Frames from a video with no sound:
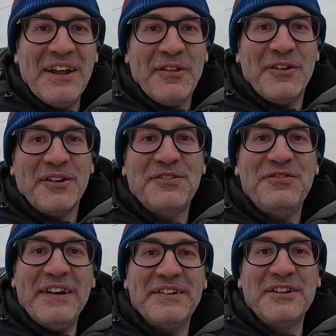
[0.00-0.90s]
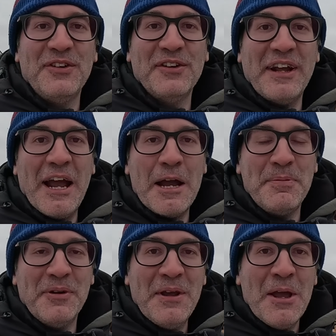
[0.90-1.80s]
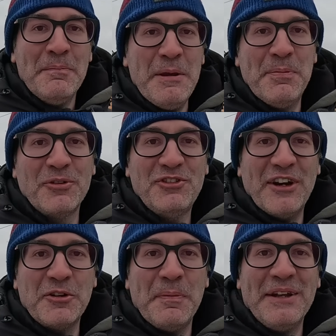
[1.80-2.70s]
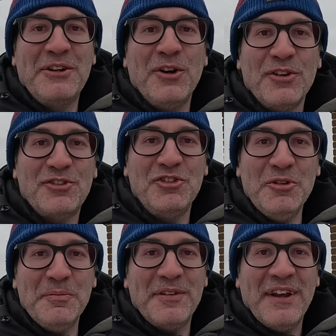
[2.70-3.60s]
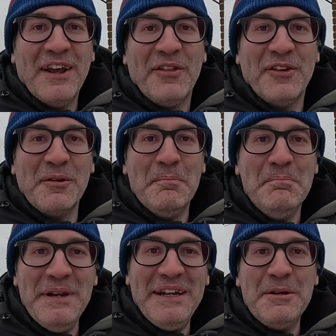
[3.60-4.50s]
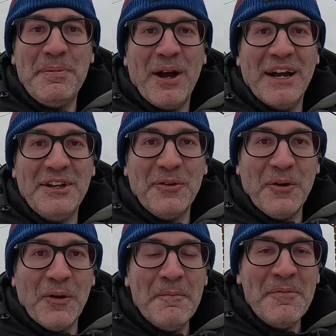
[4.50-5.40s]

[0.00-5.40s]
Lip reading: There's festivals that happen. People dress up in costumes. There's a meaning behind it all.